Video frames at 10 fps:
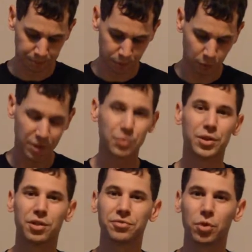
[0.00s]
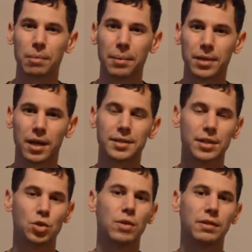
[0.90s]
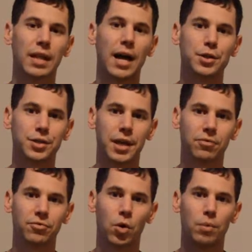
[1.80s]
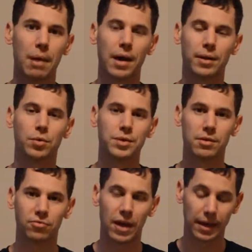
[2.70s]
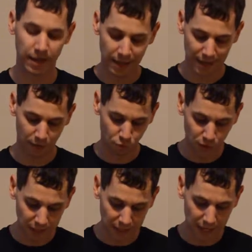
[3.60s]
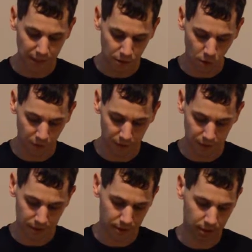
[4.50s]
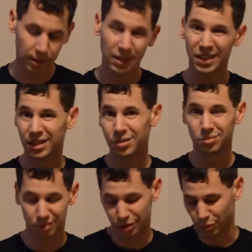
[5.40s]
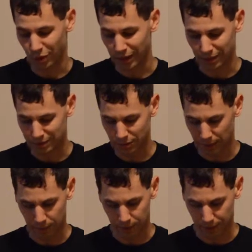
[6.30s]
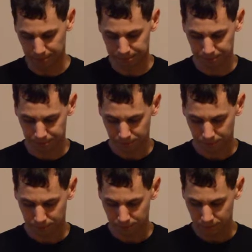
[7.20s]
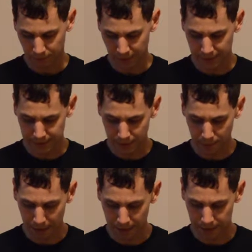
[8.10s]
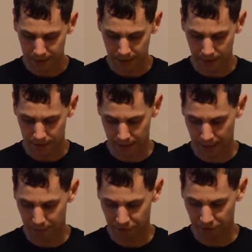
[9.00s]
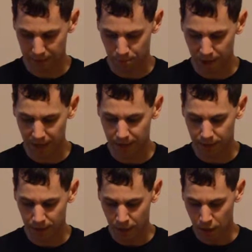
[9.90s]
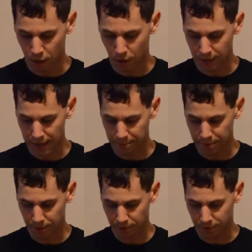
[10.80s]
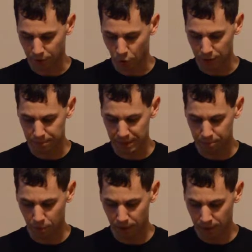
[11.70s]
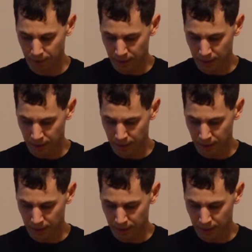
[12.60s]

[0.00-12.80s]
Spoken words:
We'll see what their phone mount does. I do have a Logitech phone mount that goes in the vent that I really like, so hopefully this should work. I don't see why I wouldn't. Inside the box is a camera frame bracket, car adapter for ODB port,